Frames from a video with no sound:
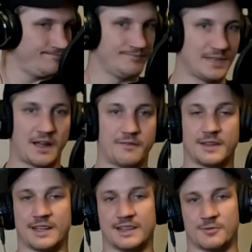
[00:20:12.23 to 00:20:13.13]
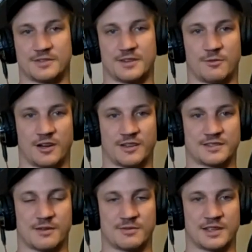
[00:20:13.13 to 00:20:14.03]
I feel like there was somewhere else I
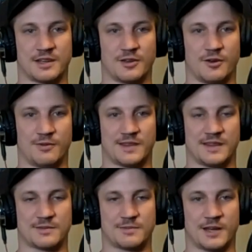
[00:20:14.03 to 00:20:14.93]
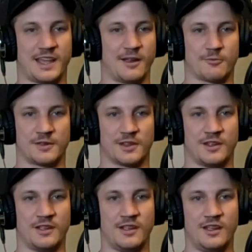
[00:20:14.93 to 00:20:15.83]
was going to go with this, but I can't really
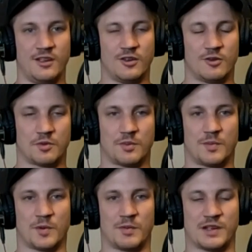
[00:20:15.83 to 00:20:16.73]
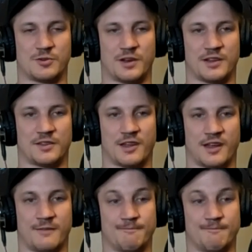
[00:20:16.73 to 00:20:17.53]
remember my train of thought.